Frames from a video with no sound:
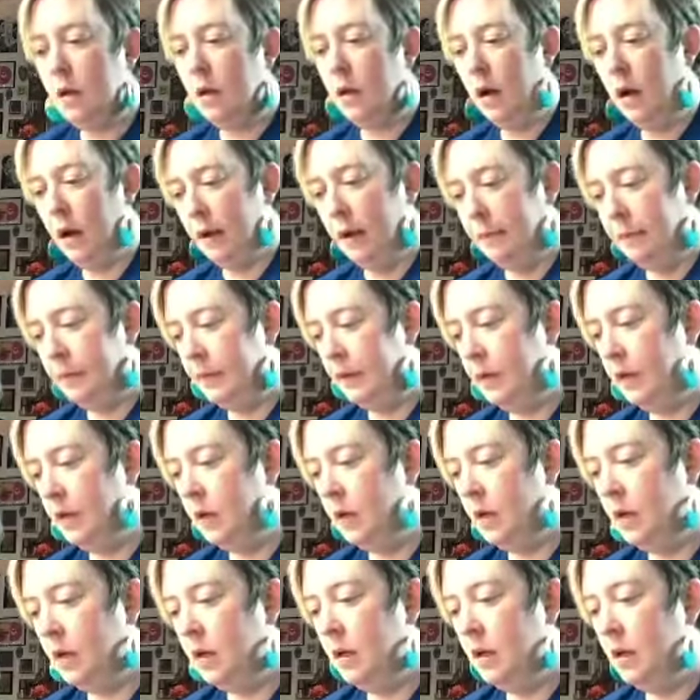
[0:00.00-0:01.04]
And
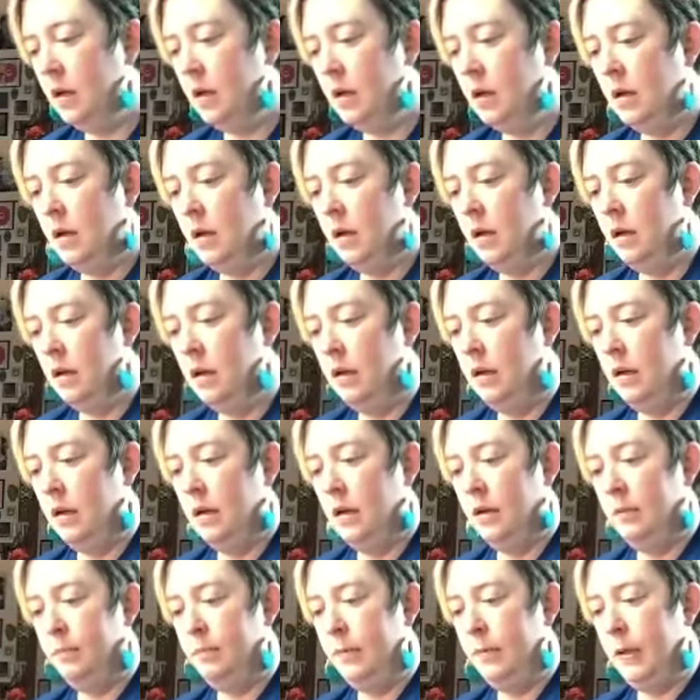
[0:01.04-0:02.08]

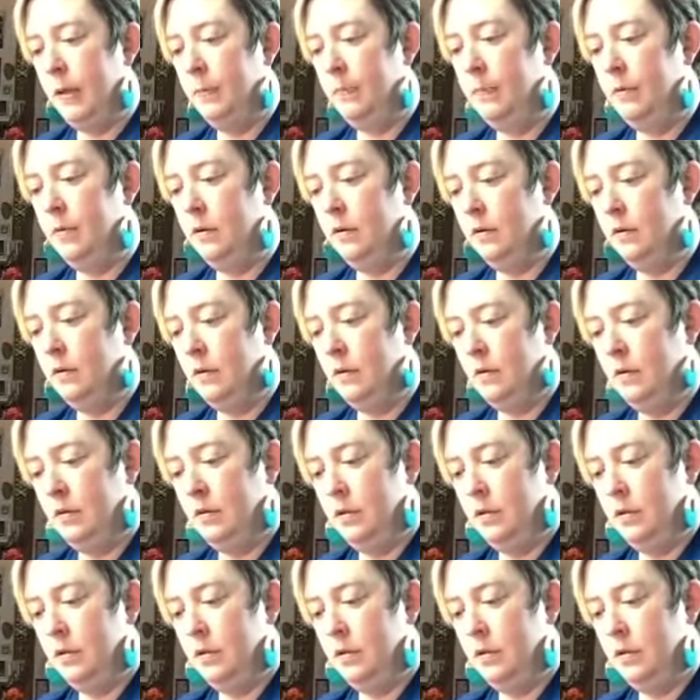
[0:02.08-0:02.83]
people